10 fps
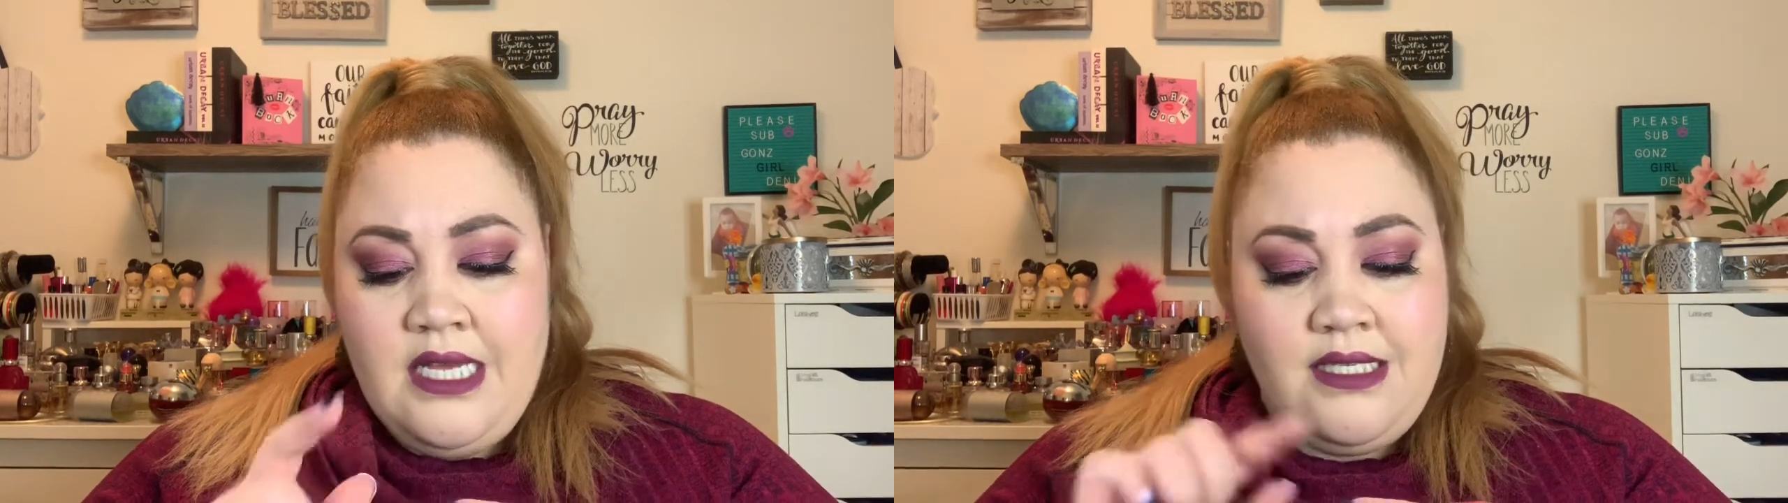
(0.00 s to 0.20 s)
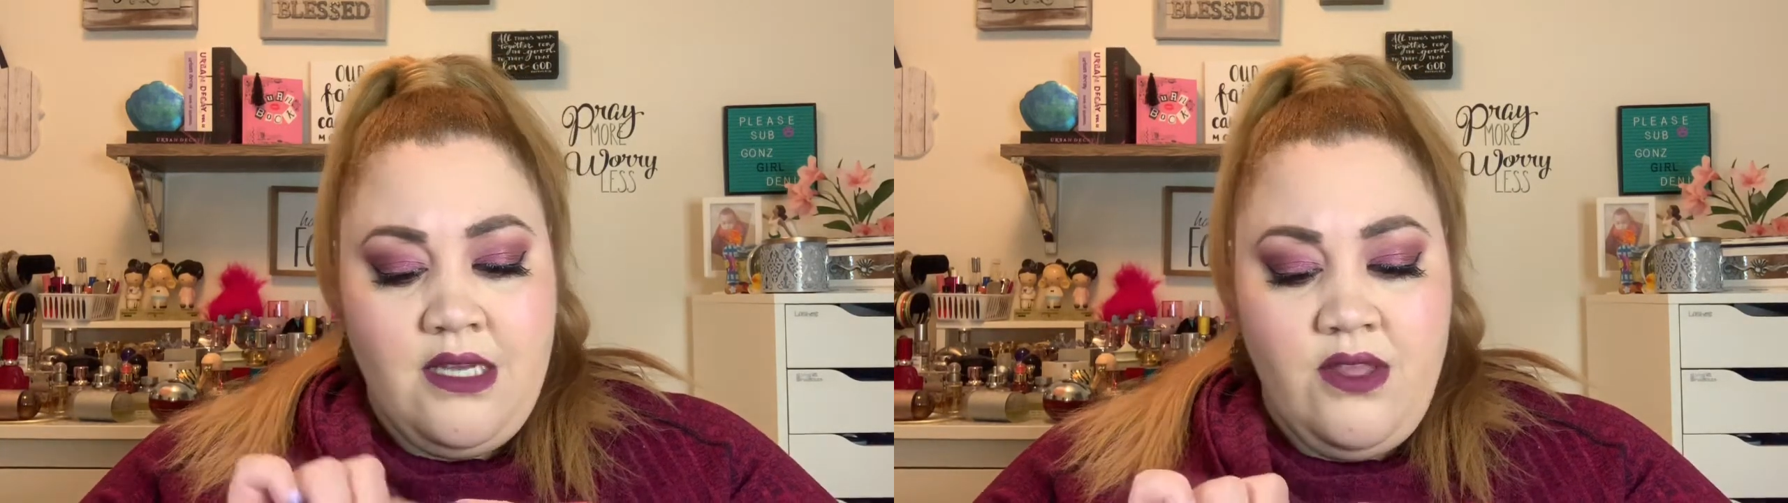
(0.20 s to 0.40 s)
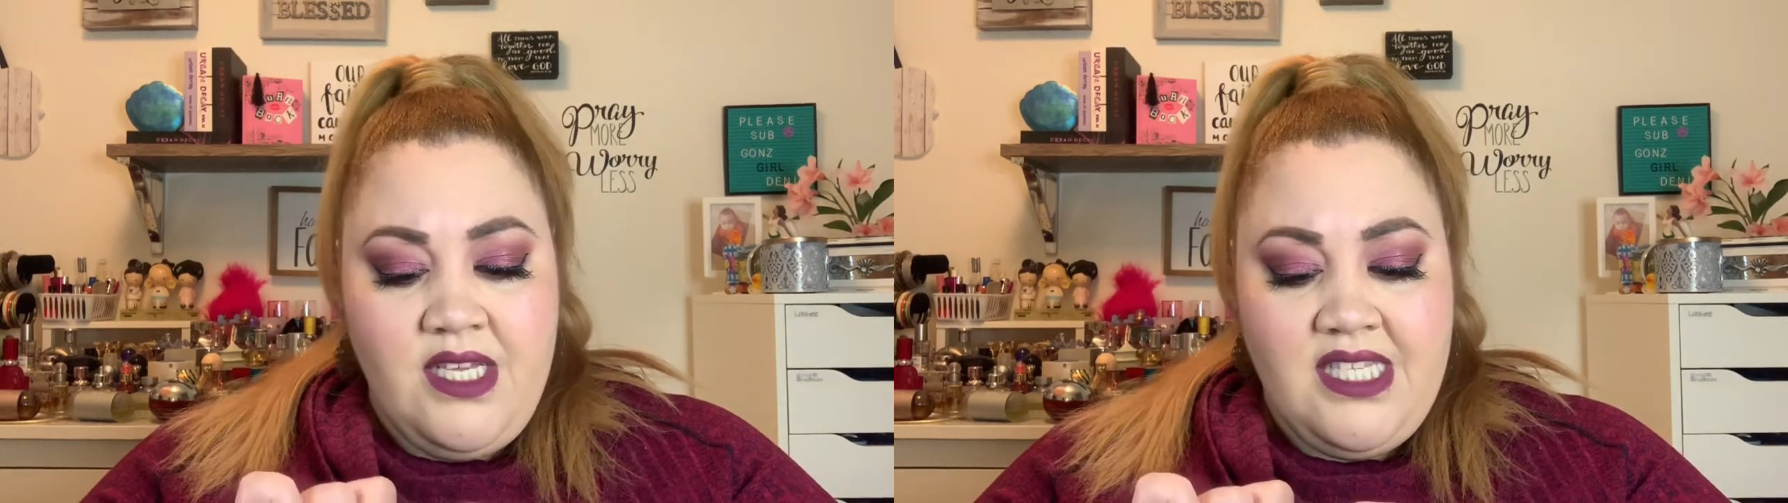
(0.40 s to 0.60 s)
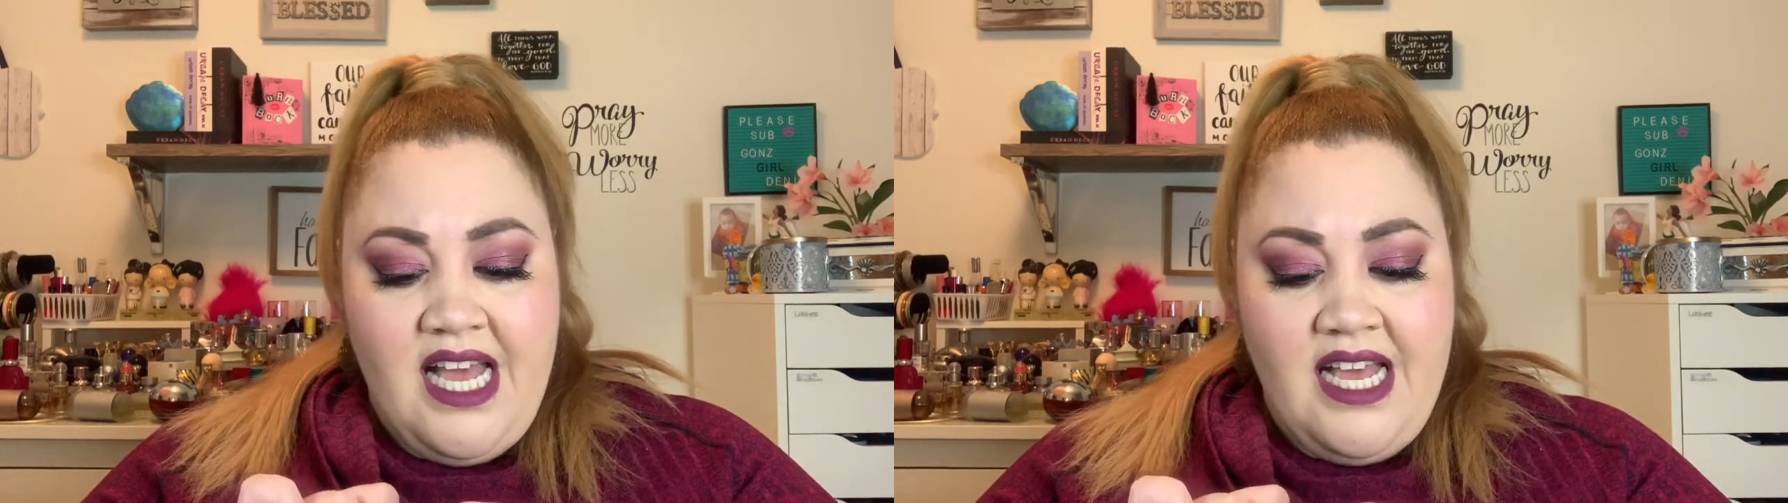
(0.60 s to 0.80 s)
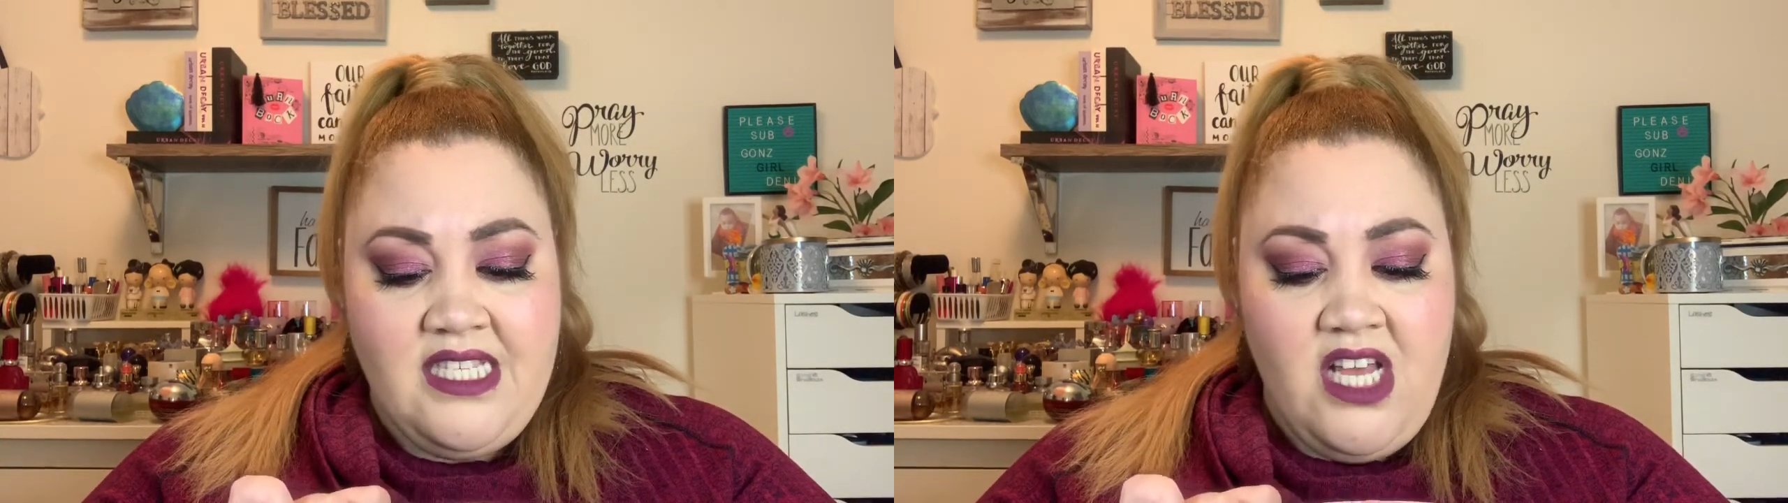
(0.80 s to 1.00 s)
So this
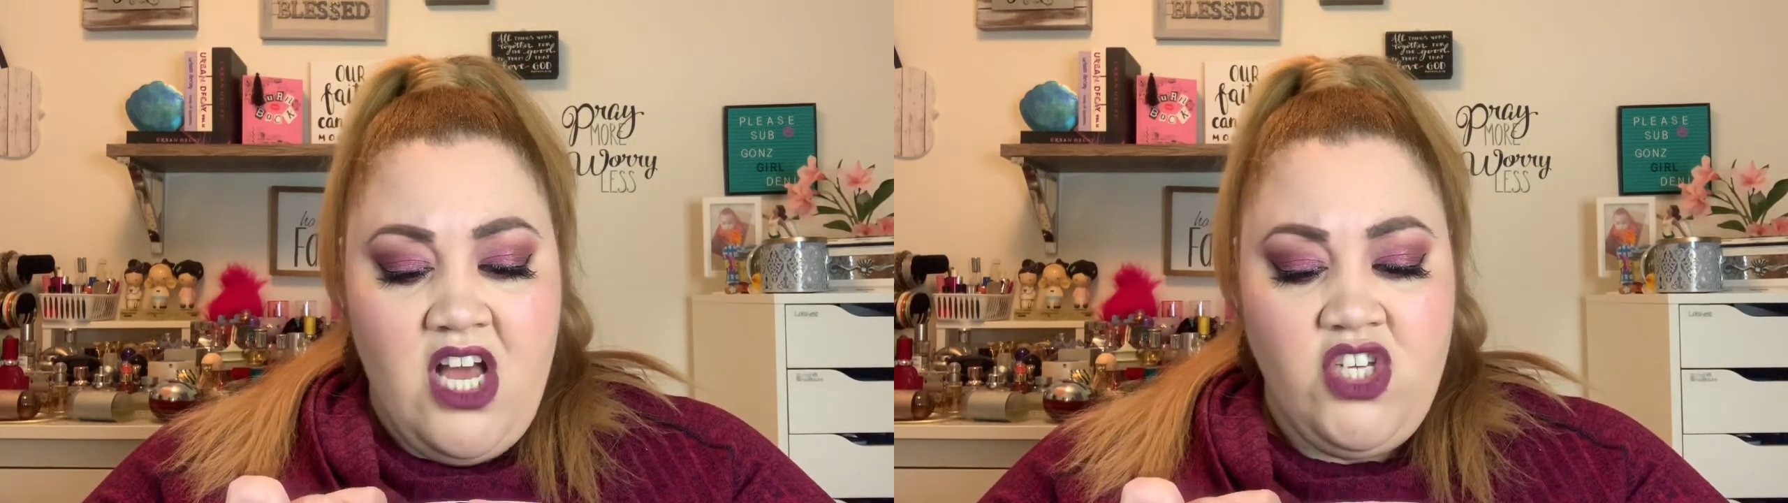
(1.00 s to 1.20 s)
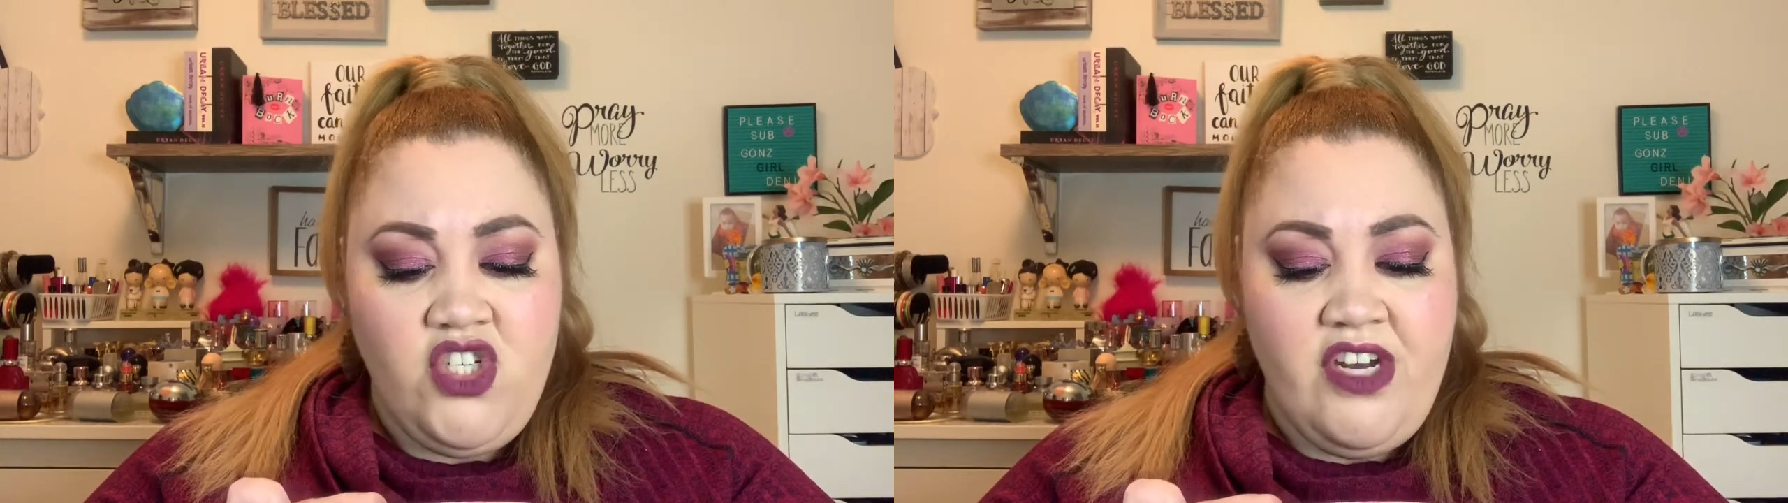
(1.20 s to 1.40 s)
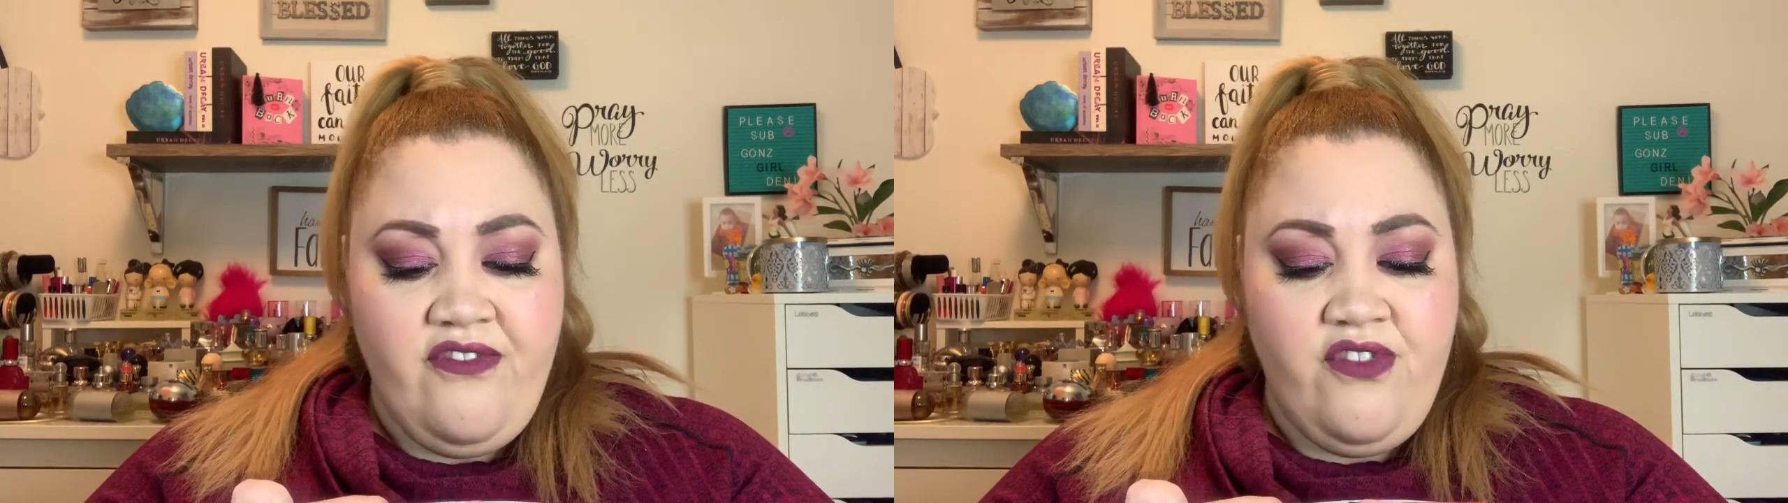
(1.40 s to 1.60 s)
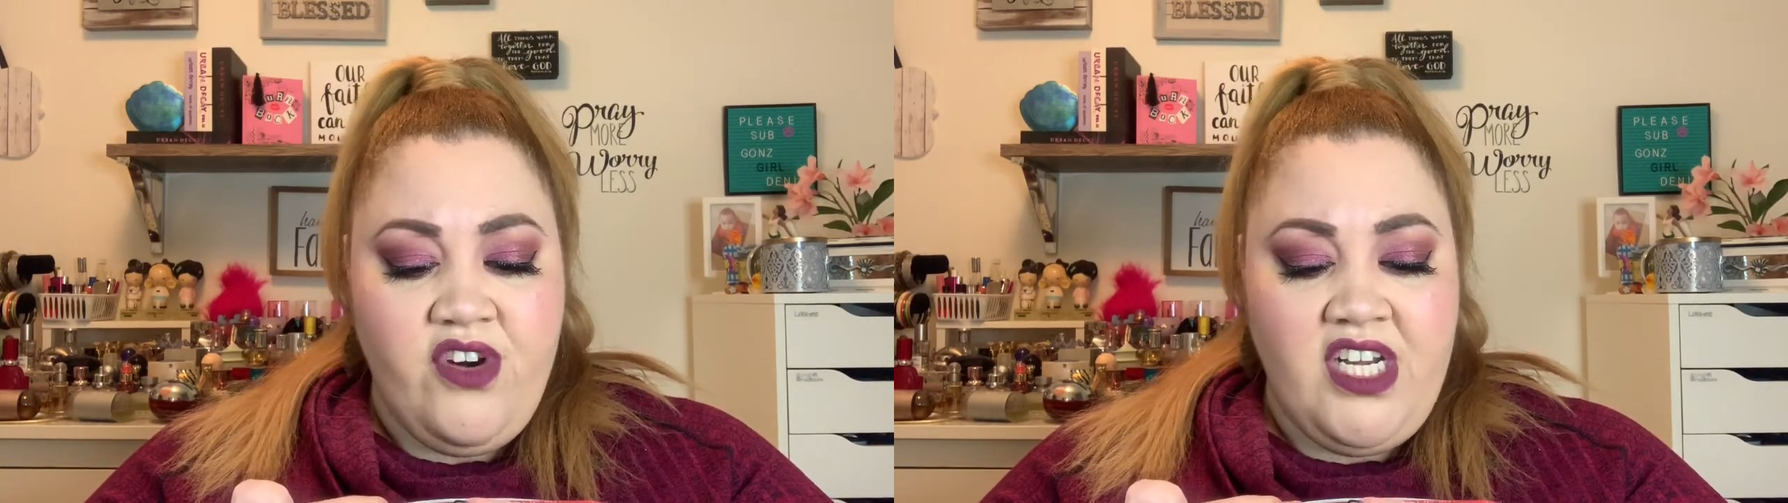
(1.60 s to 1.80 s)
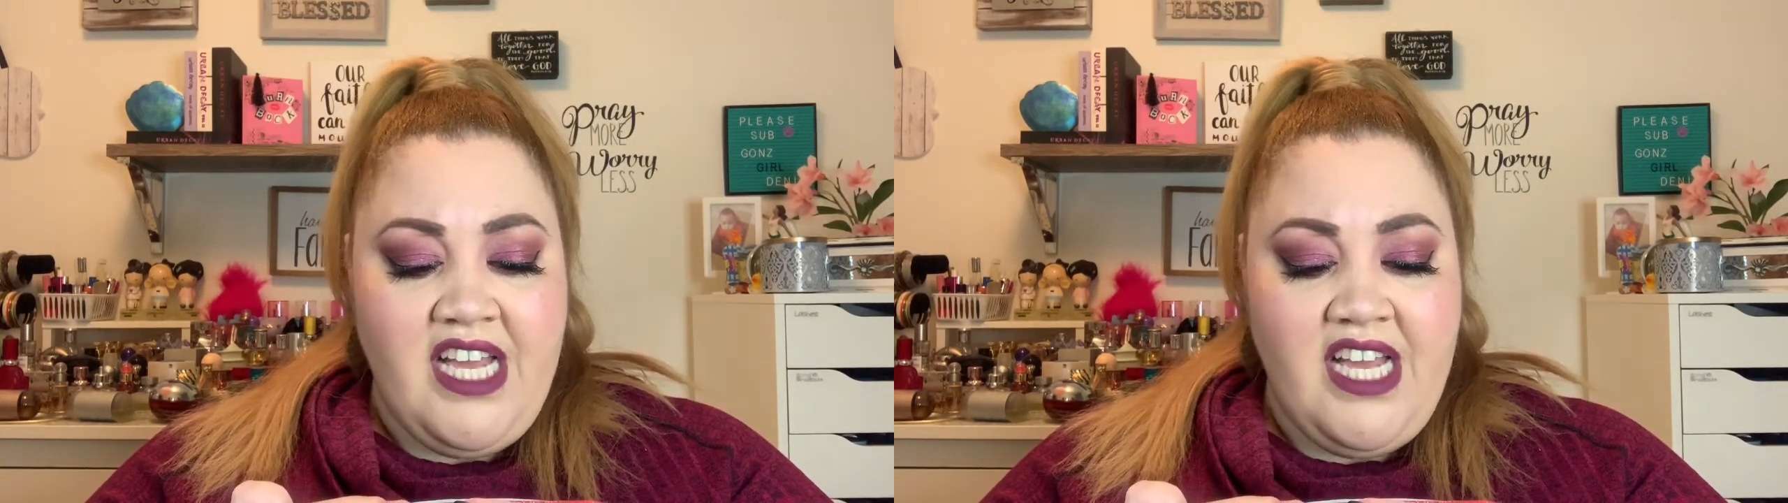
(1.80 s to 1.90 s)
has 140